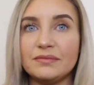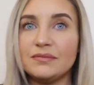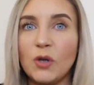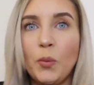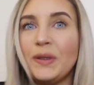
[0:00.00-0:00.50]

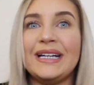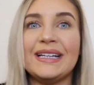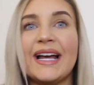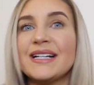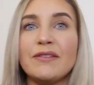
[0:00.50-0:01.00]
opening your
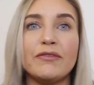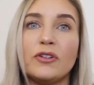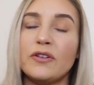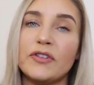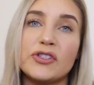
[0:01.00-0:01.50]
legs in
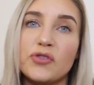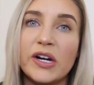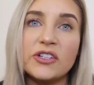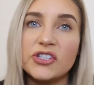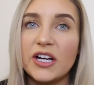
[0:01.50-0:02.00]
front of a
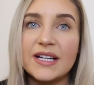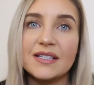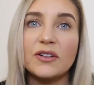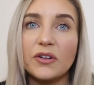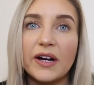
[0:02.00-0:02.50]
stranger
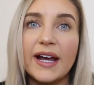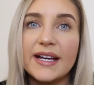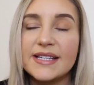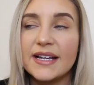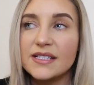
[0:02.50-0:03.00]
isn't great,
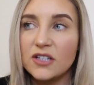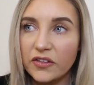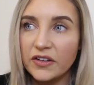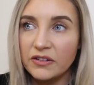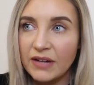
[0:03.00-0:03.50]
is it? It's
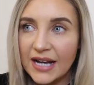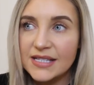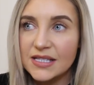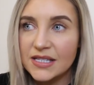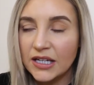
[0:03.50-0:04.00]
not the
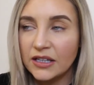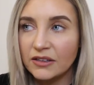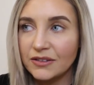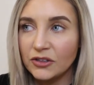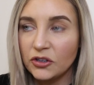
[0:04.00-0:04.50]
nicest
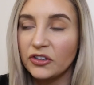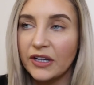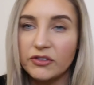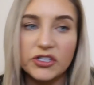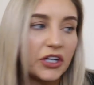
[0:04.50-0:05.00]
thing you're gonna
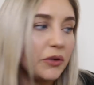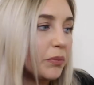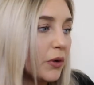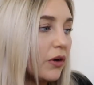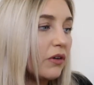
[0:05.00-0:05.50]
ever do,
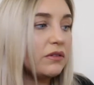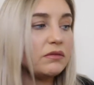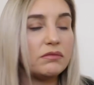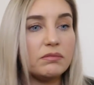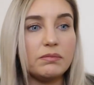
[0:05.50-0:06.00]
but
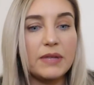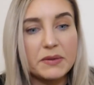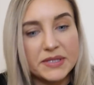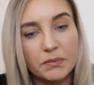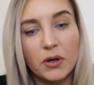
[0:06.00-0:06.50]
it
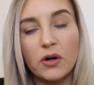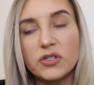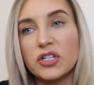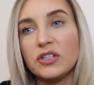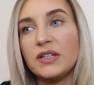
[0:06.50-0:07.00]
was
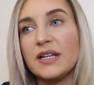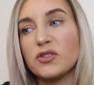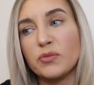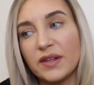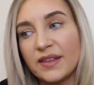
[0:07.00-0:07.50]
important. It's
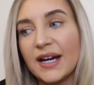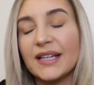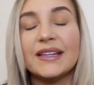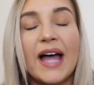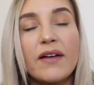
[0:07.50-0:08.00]
something that
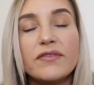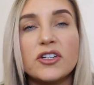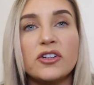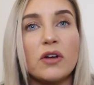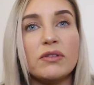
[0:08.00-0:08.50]
I'd left
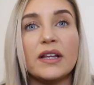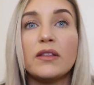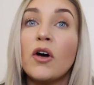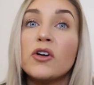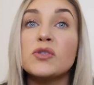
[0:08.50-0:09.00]
and not really
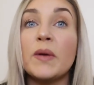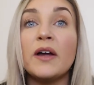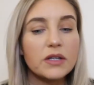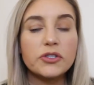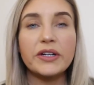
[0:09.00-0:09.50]
thought
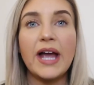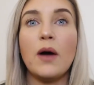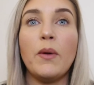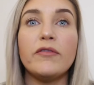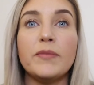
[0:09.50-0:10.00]
about. So yeah,
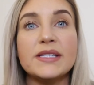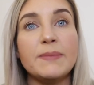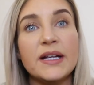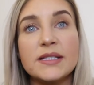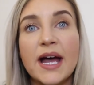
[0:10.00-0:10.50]
I went for my
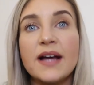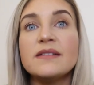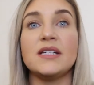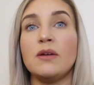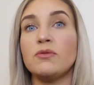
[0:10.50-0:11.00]
smear
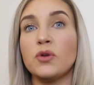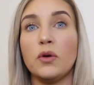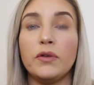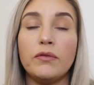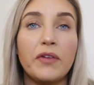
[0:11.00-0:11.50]
test. It was
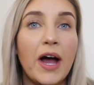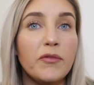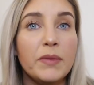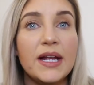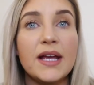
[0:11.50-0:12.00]
over in 5
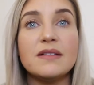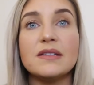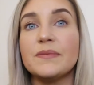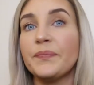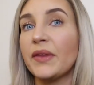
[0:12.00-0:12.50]

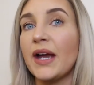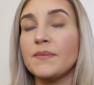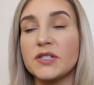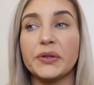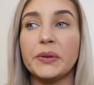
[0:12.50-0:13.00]
minutes,
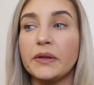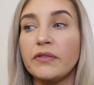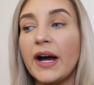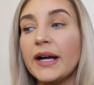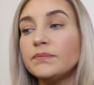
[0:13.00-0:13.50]
absolutely
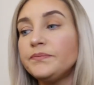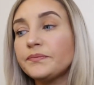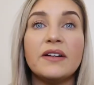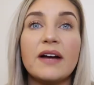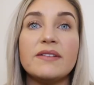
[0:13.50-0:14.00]
fine.
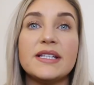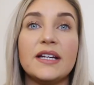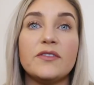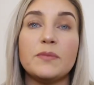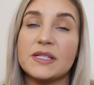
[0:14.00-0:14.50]
I
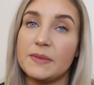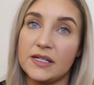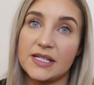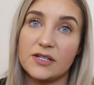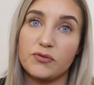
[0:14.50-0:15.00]
received my smear
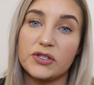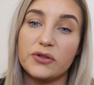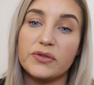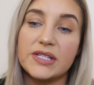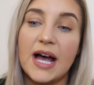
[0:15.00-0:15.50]
test
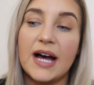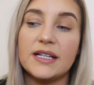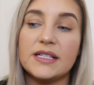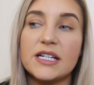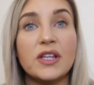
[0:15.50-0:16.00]
results,
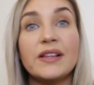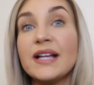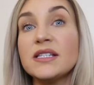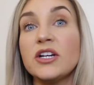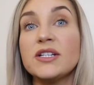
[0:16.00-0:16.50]
and the
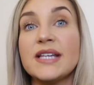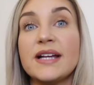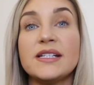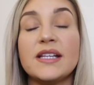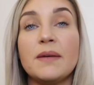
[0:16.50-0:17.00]
letter
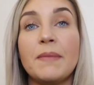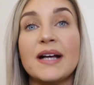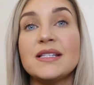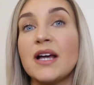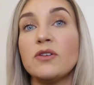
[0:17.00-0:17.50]
said that my
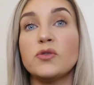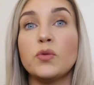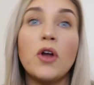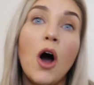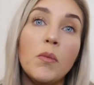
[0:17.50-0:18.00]
cells
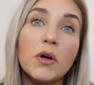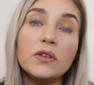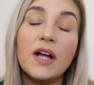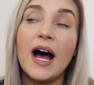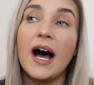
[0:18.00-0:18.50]
were
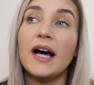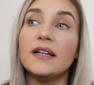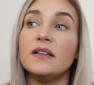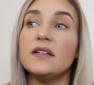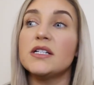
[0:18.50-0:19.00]
normal,
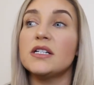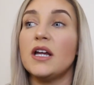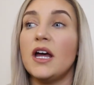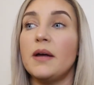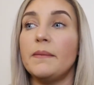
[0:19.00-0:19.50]
and
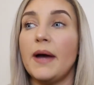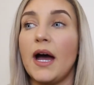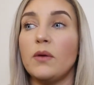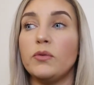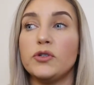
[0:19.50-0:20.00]

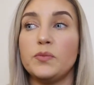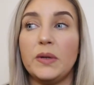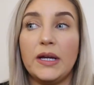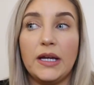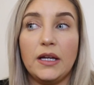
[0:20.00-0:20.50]
I would
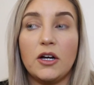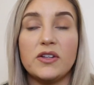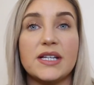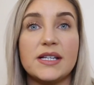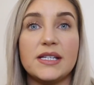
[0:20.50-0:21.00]
be
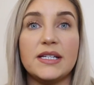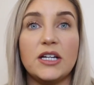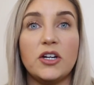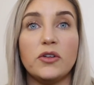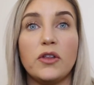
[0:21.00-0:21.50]
contacted in
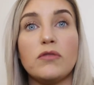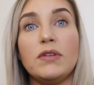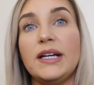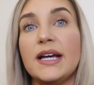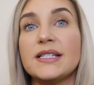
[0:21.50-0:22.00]
another
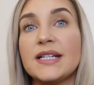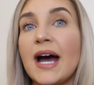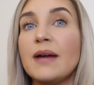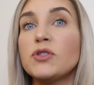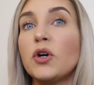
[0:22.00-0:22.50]
3 years'
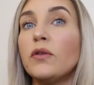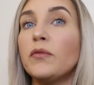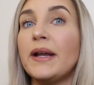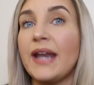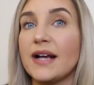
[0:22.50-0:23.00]
time to go for
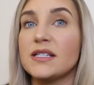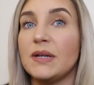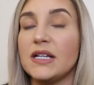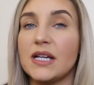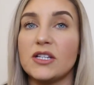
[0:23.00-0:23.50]
my next
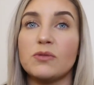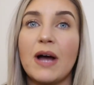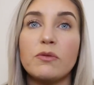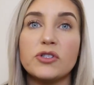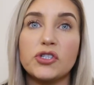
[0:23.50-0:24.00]
smear test. So
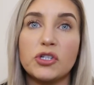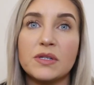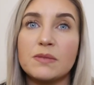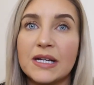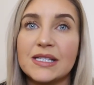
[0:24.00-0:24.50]
I wasn't due a
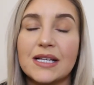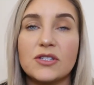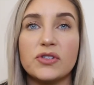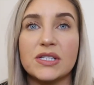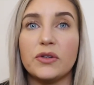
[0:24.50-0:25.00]
smear
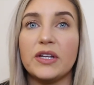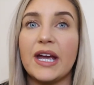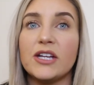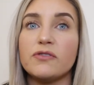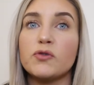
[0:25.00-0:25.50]
test until the
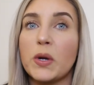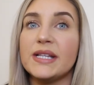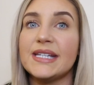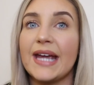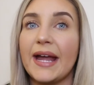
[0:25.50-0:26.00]
age of
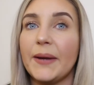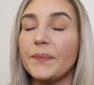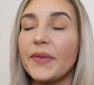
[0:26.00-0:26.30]
28.